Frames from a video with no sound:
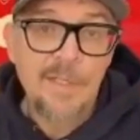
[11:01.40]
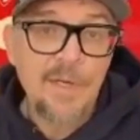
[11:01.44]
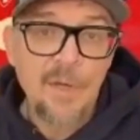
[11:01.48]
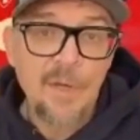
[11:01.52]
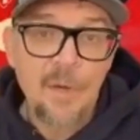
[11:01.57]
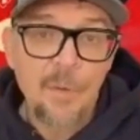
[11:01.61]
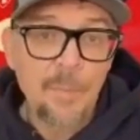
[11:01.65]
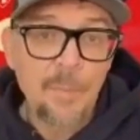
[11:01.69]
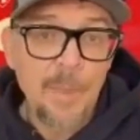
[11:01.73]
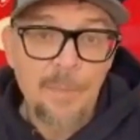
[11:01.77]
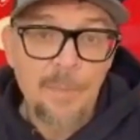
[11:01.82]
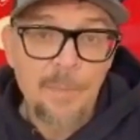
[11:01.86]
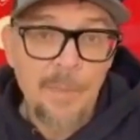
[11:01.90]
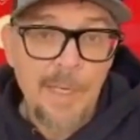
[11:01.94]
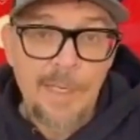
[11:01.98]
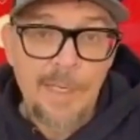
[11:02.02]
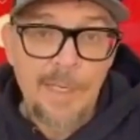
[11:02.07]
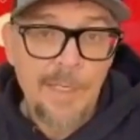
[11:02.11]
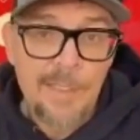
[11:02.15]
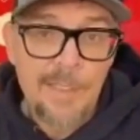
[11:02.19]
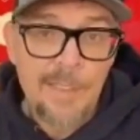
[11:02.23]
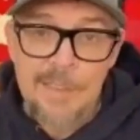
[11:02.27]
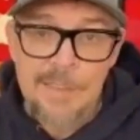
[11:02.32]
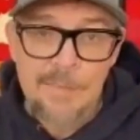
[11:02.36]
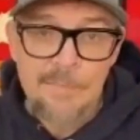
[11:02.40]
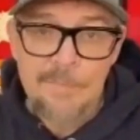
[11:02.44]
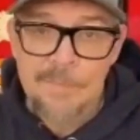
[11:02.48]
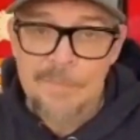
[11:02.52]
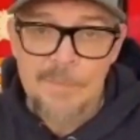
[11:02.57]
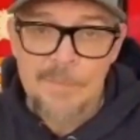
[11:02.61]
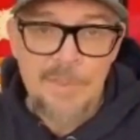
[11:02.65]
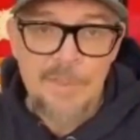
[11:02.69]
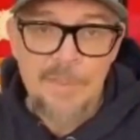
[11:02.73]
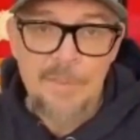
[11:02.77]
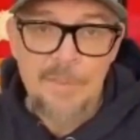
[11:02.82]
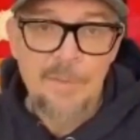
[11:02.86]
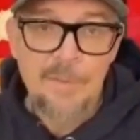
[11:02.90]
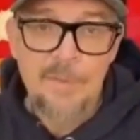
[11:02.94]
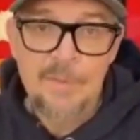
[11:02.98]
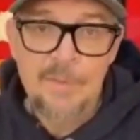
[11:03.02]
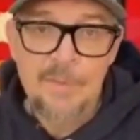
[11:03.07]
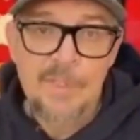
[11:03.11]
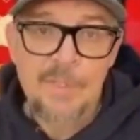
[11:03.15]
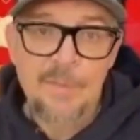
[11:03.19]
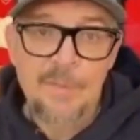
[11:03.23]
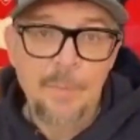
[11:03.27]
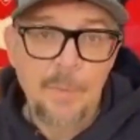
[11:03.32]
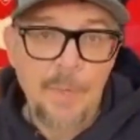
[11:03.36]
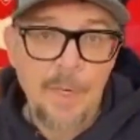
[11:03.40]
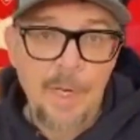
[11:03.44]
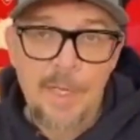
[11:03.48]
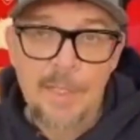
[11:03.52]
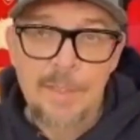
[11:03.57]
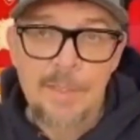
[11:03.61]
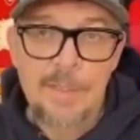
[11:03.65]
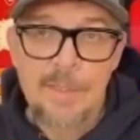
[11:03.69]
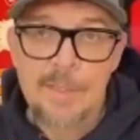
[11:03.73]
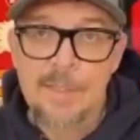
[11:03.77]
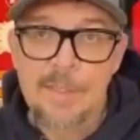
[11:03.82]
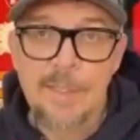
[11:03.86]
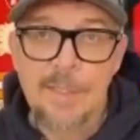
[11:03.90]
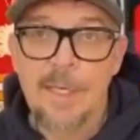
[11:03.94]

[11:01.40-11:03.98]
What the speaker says: a coping mechanism to suppress